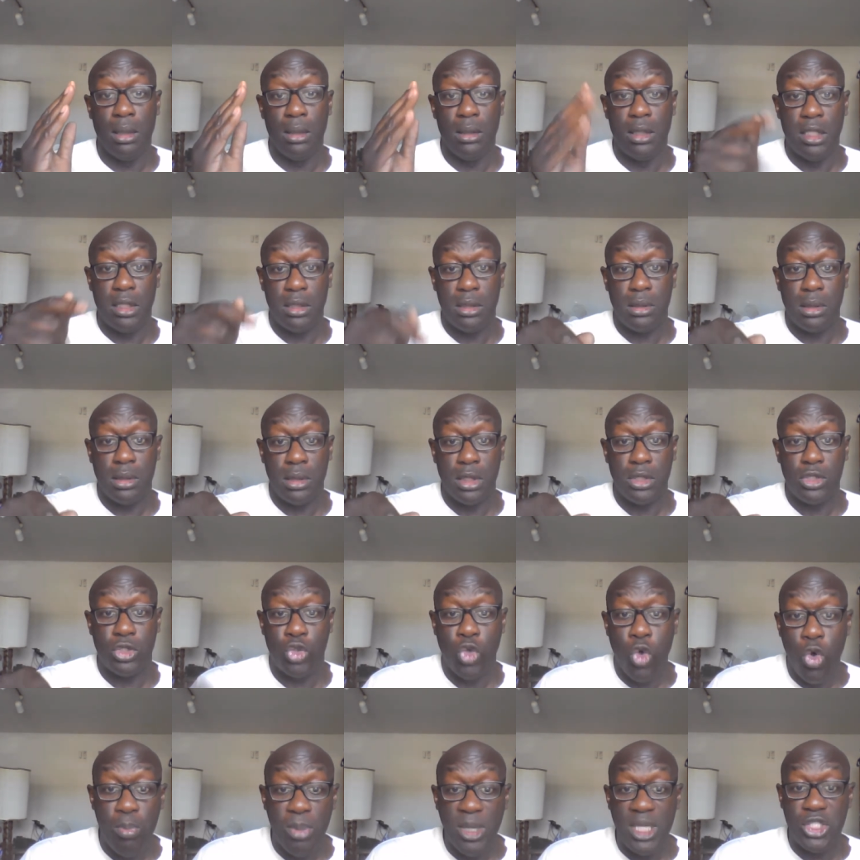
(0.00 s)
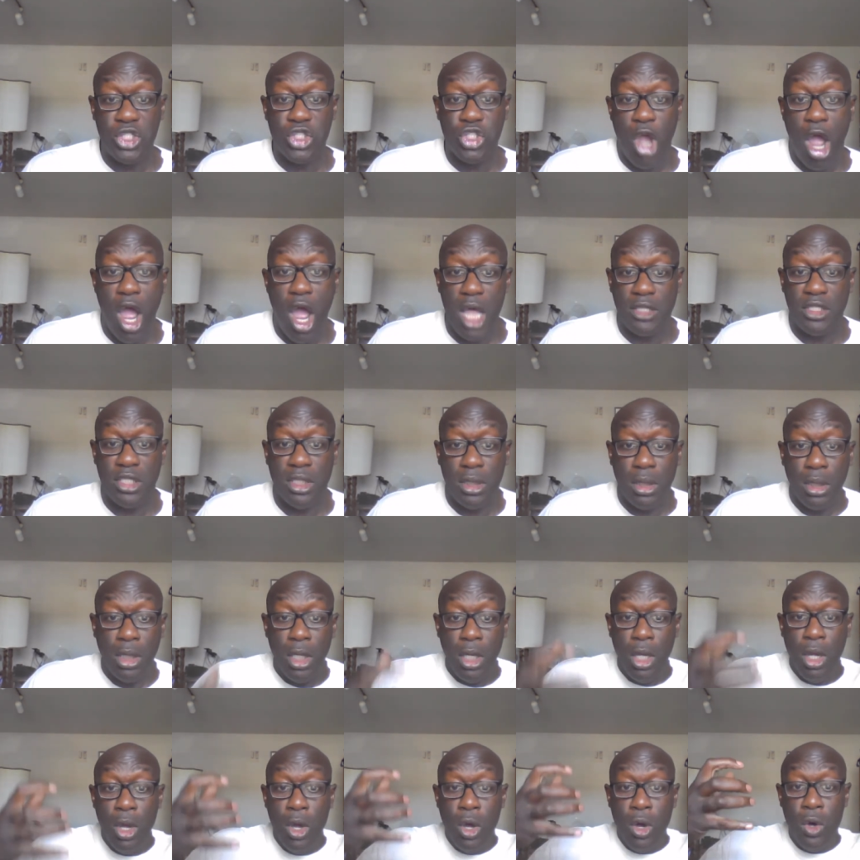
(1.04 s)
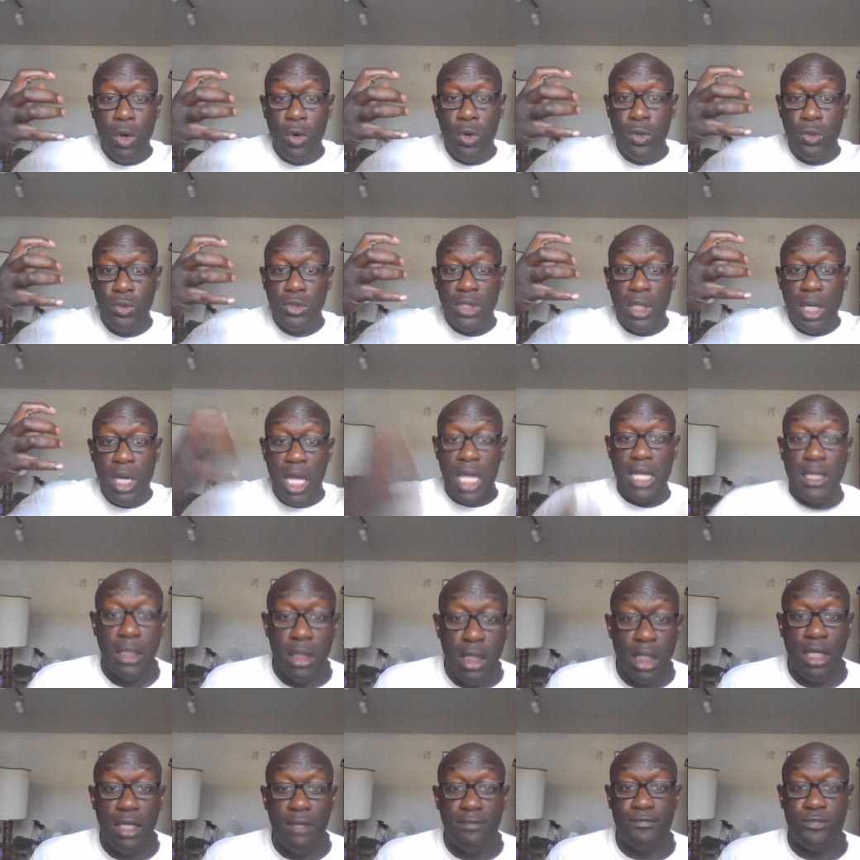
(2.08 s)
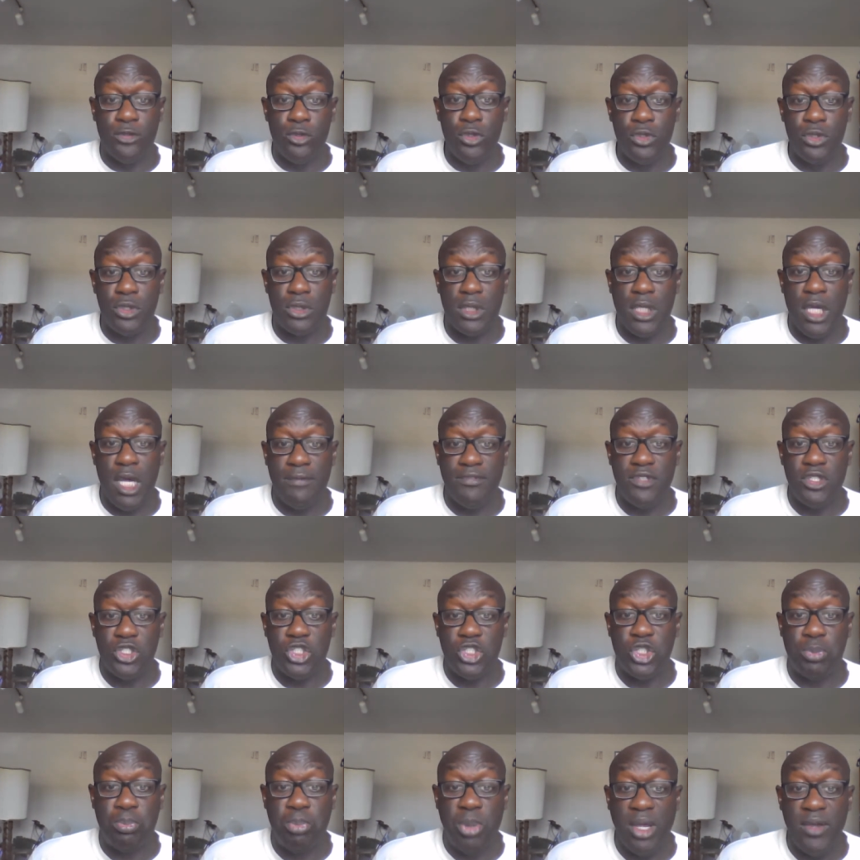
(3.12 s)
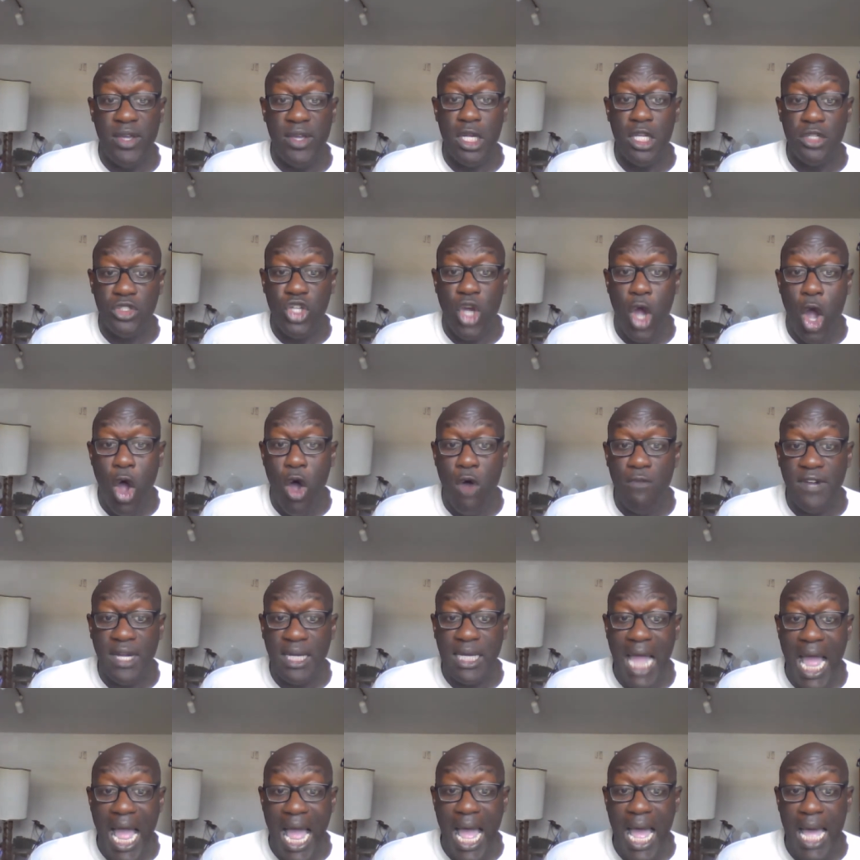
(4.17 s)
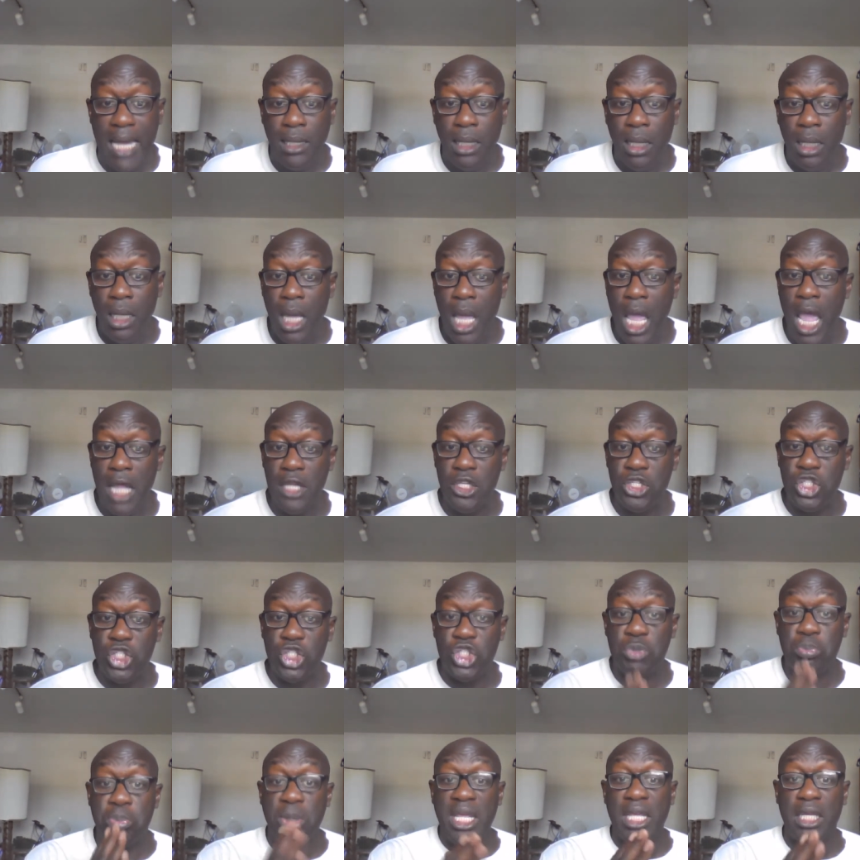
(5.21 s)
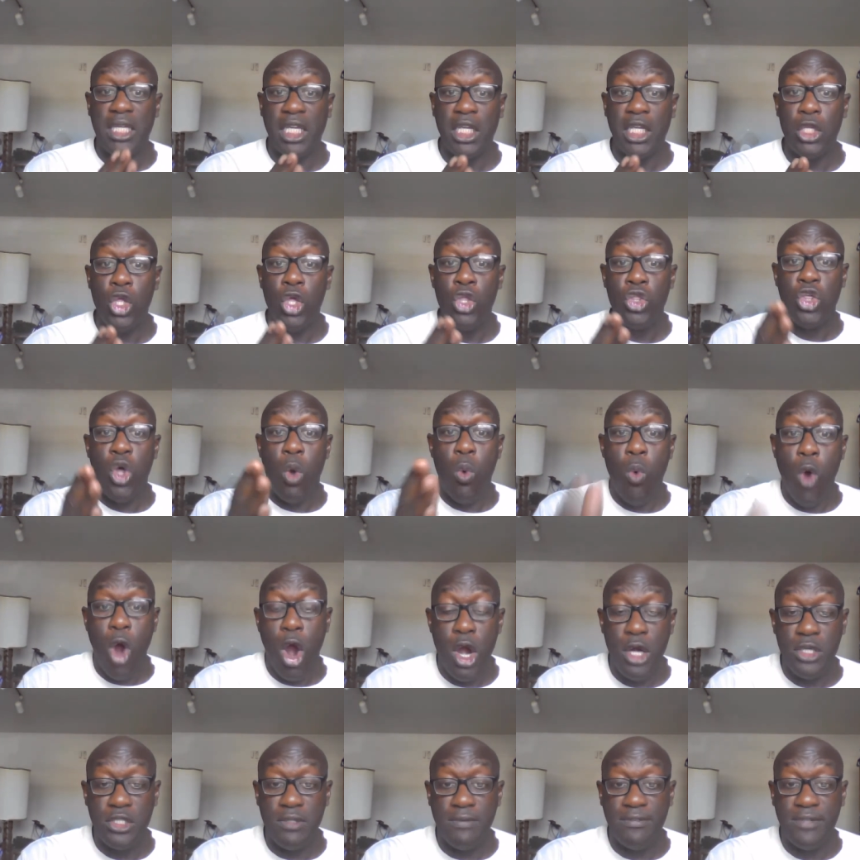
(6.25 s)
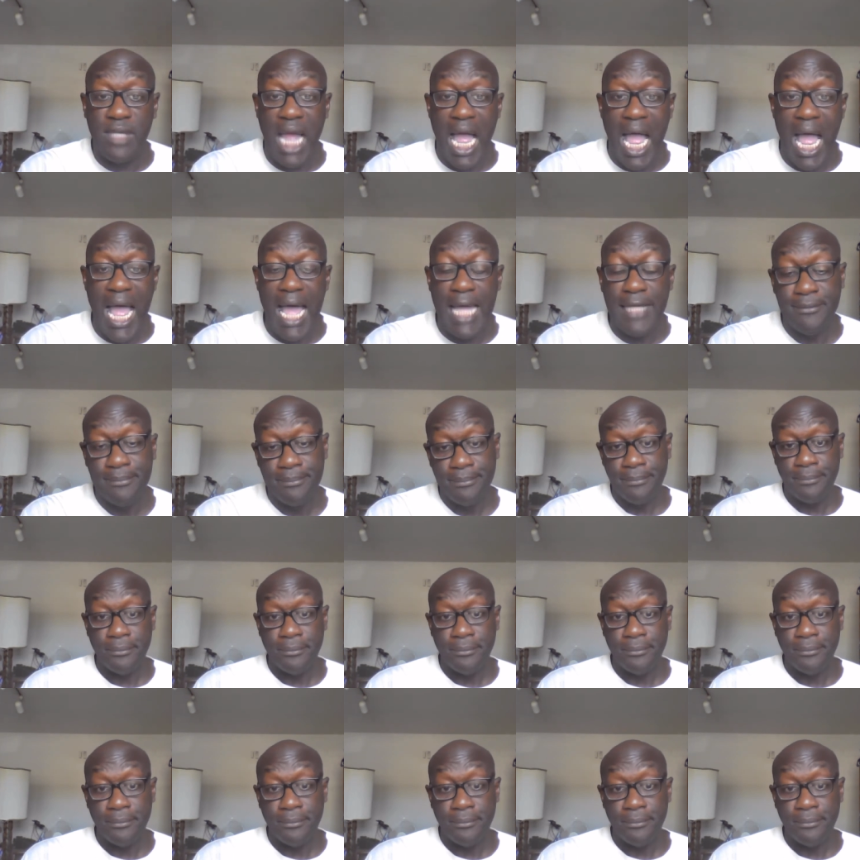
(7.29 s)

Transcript: this, this two-bit charlatan who's under the influence of the spirit of Jehovah God and speaking the words of God